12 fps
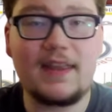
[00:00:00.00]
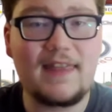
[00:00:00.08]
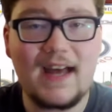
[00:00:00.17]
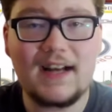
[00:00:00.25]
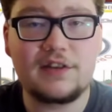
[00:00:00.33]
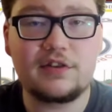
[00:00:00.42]
and
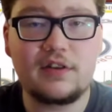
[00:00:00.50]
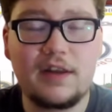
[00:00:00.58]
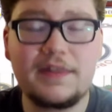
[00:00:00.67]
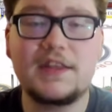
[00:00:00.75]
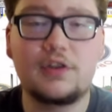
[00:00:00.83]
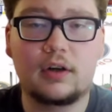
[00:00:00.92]
that is
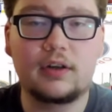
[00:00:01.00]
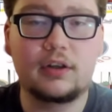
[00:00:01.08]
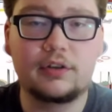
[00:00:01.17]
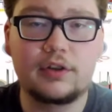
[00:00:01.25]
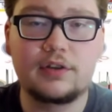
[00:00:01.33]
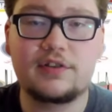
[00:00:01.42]
not the Darren
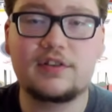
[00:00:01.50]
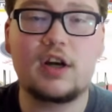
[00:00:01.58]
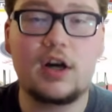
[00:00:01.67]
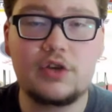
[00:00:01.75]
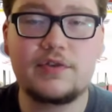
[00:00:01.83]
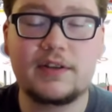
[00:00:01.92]
Eller's
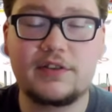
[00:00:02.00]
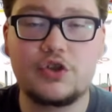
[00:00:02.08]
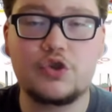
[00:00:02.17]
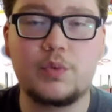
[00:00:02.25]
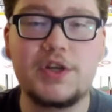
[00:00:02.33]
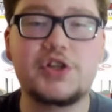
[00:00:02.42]
contract
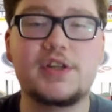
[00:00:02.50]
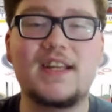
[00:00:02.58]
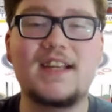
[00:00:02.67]
situation.